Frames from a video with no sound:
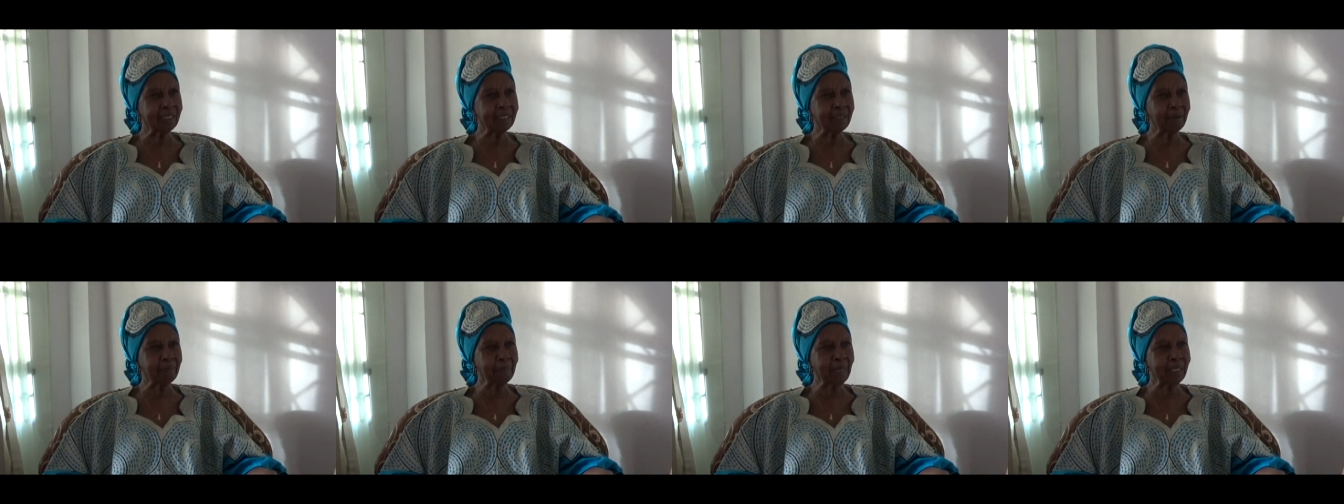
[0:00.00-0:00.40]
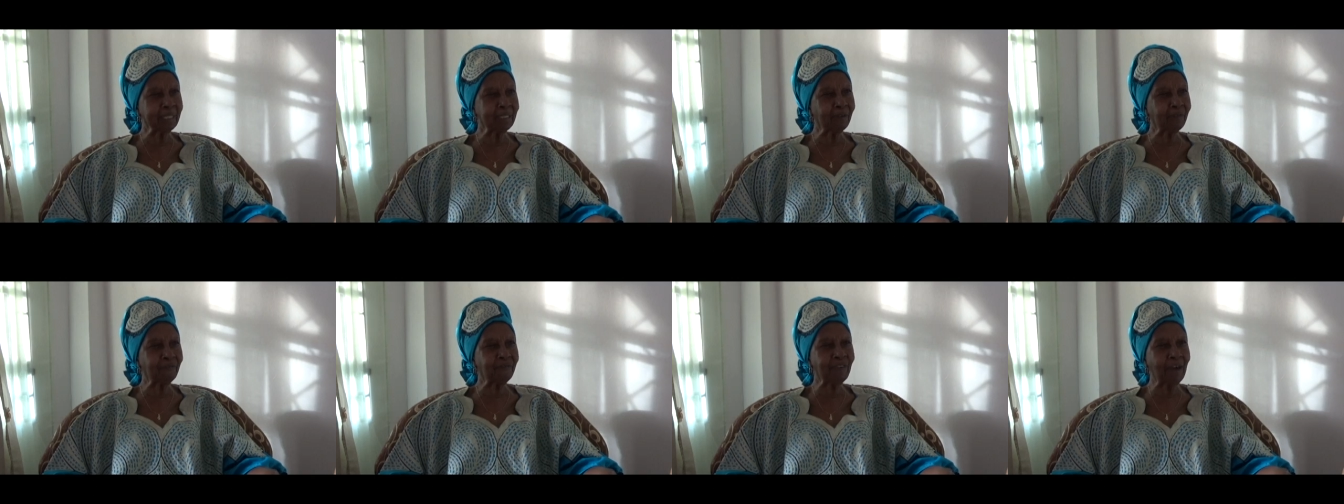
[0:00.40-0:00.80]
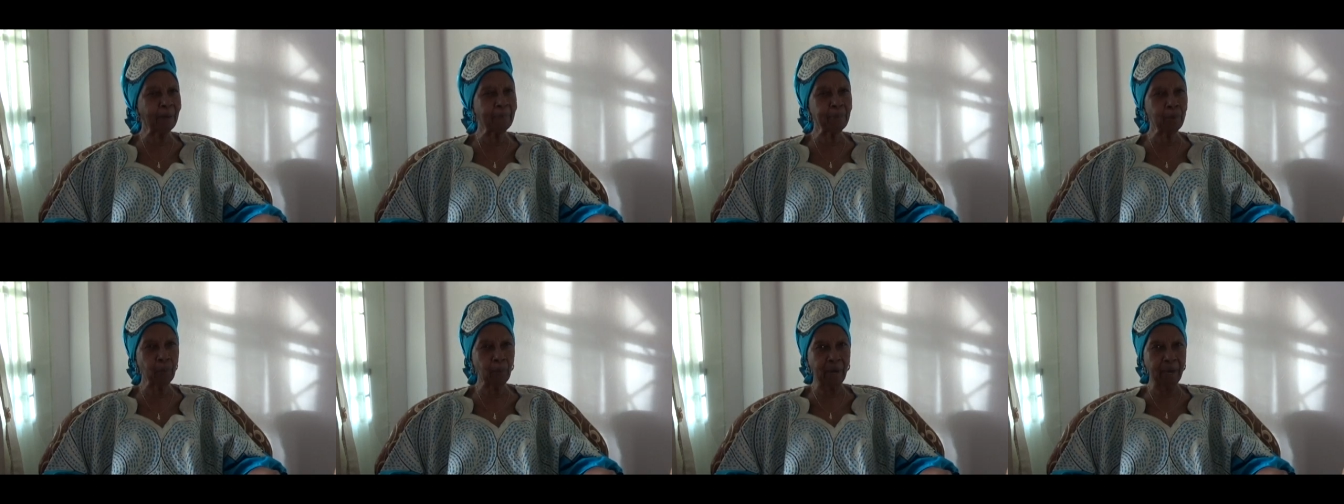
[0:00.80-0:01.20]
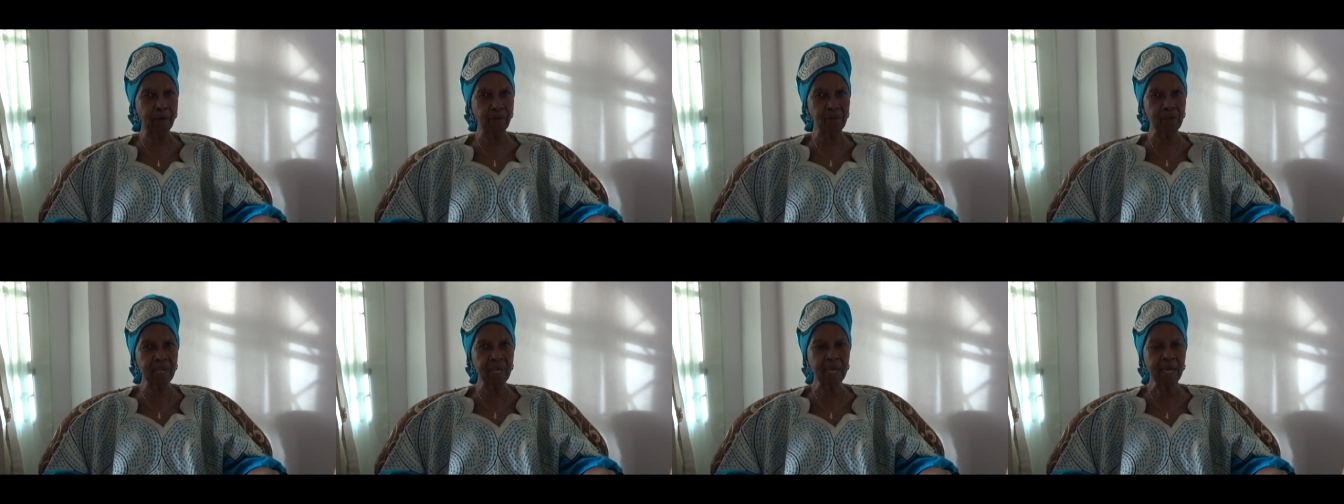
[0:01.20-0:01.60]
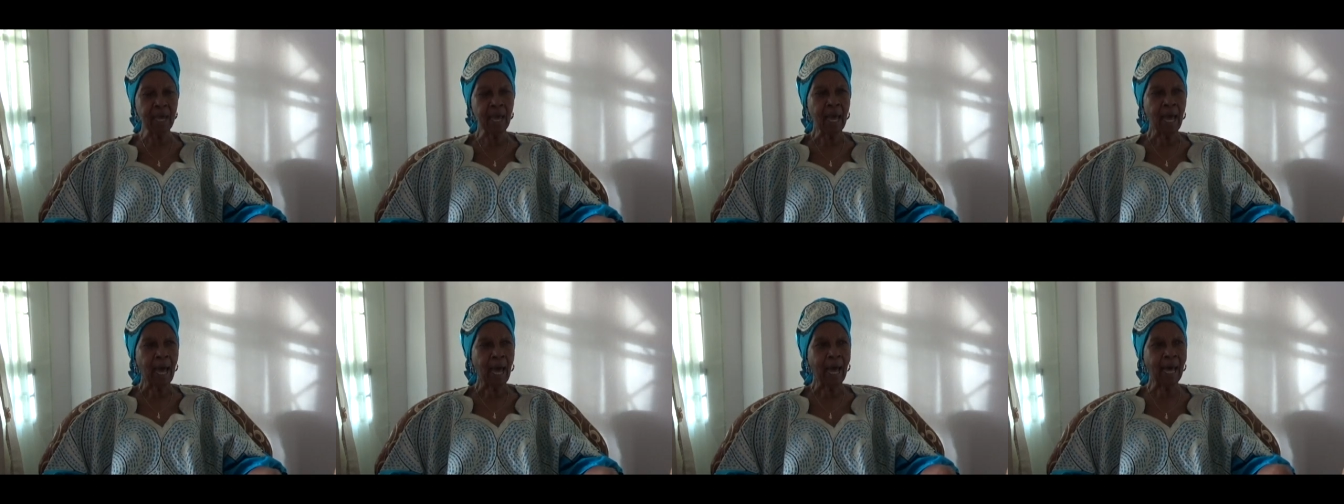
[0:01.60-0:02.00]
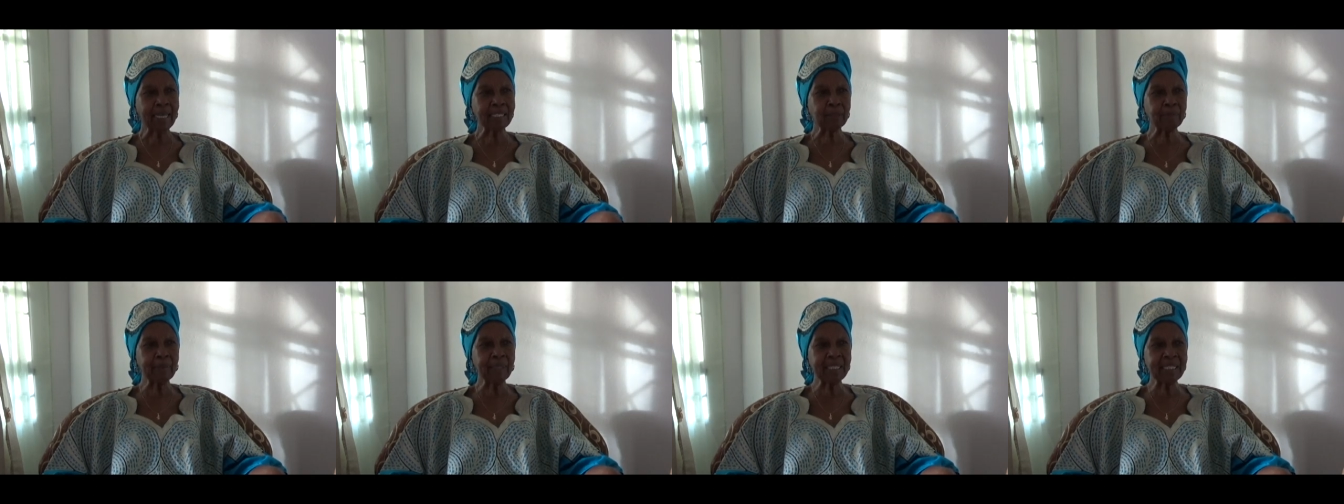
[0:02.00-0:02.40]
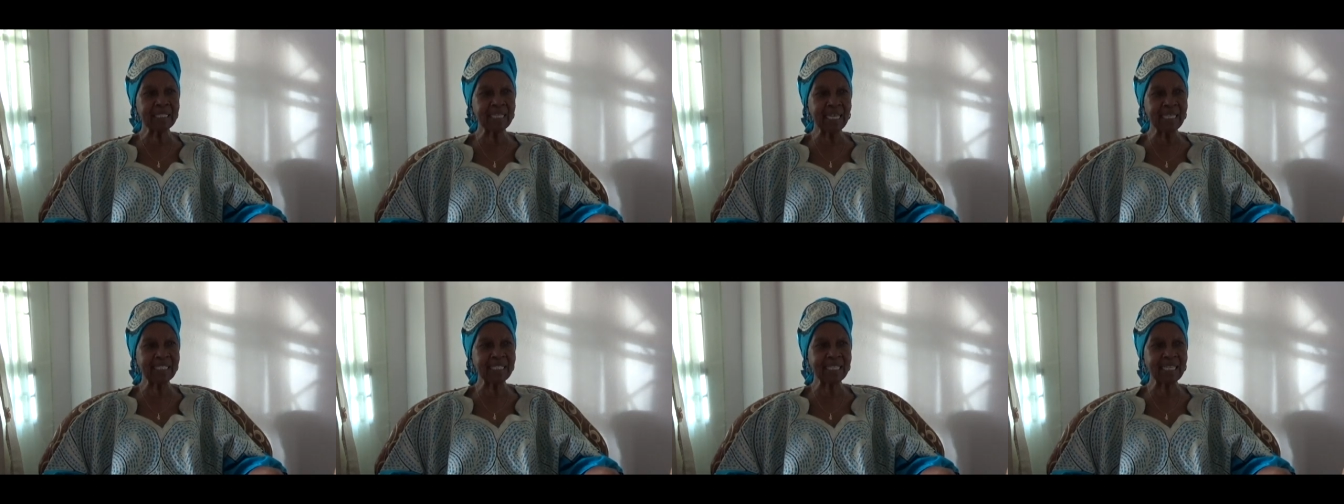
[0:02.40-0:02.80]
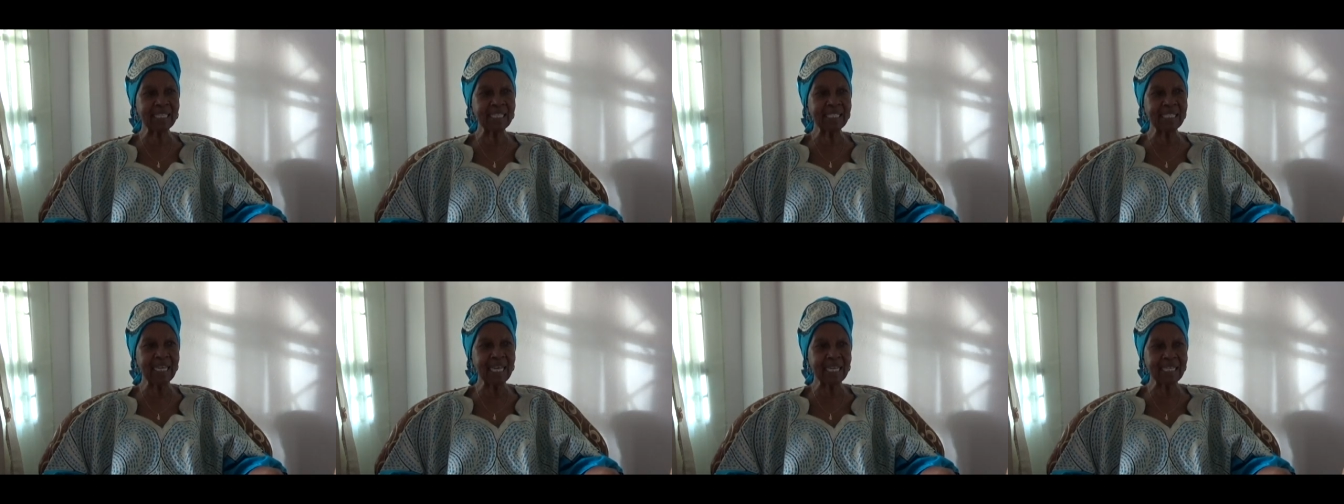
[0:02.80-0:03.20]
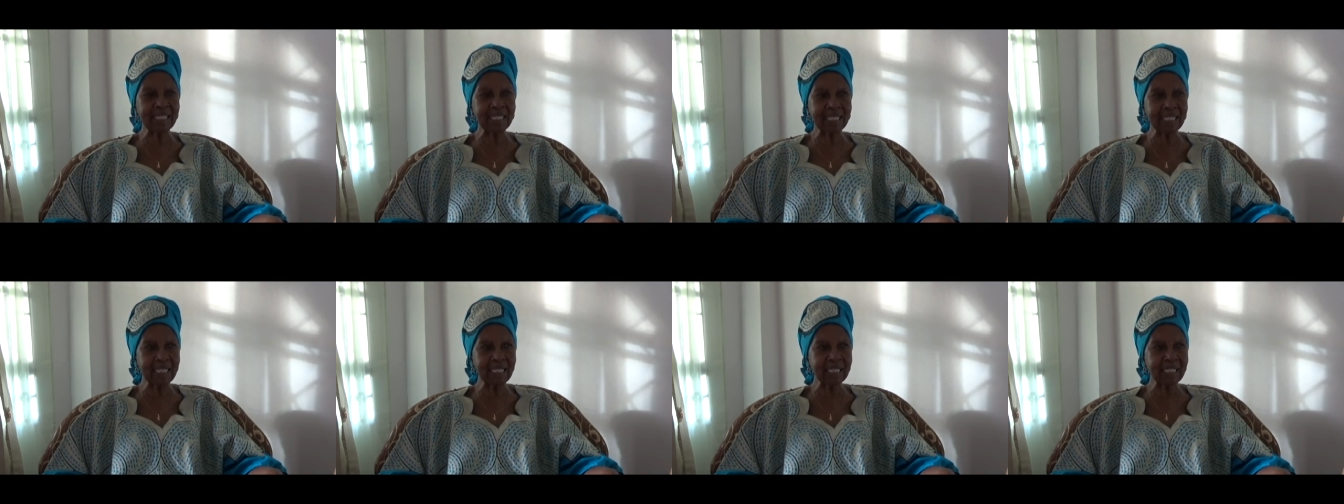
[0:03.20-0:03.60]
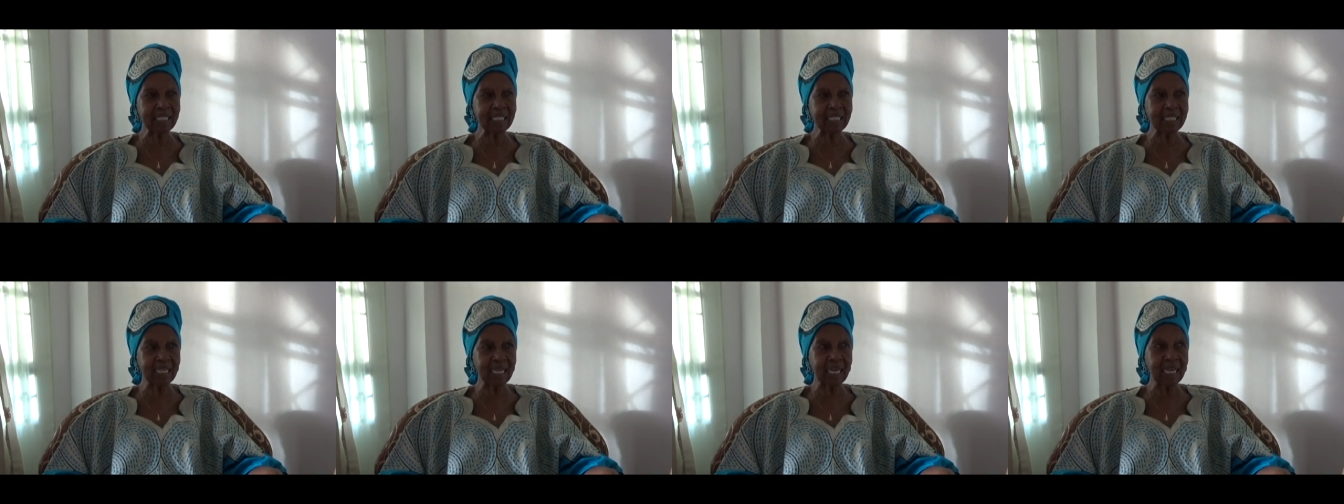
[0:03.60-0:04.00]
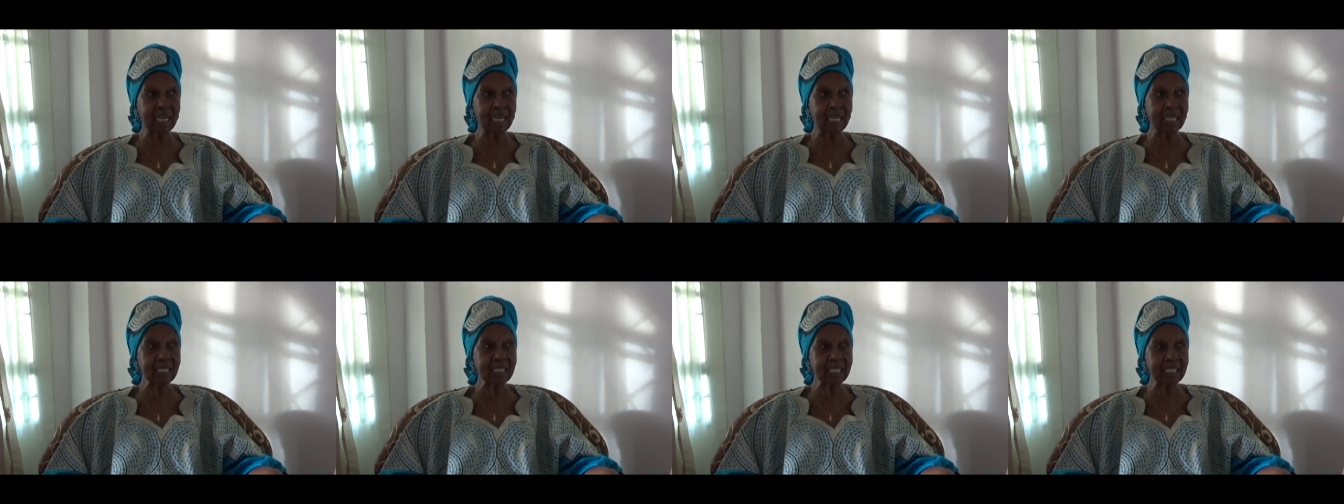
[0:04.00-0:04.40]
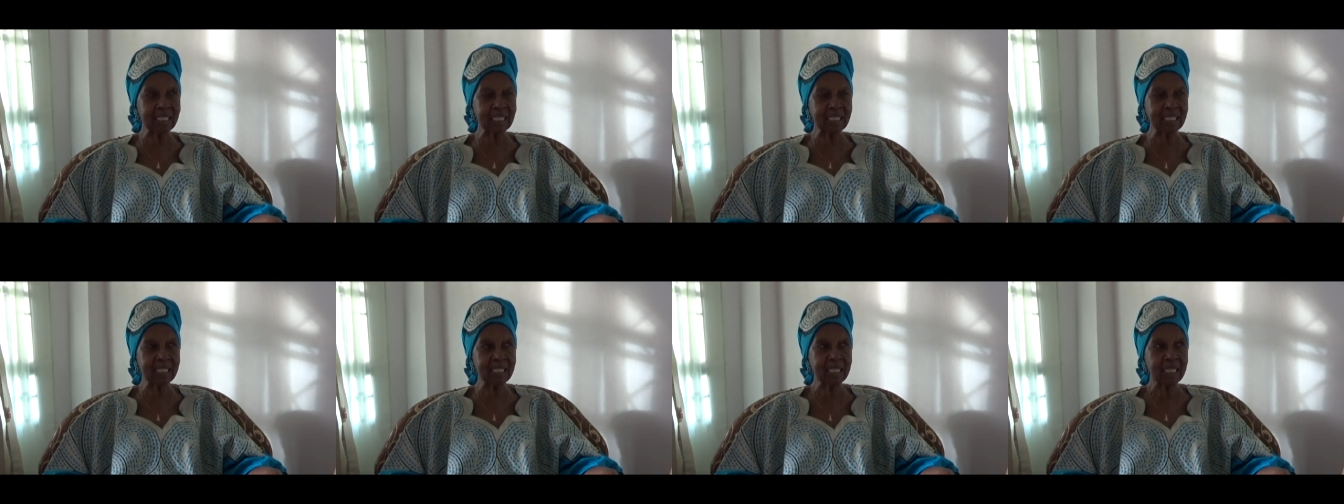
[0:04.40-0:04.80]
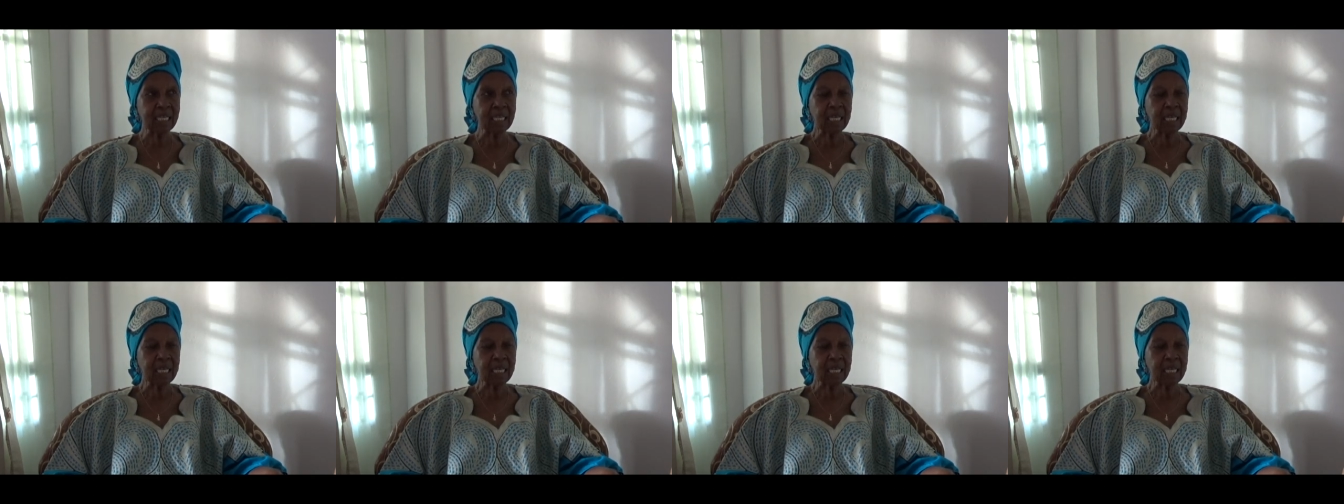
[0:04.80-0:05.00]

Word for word: the month of February has been designated to us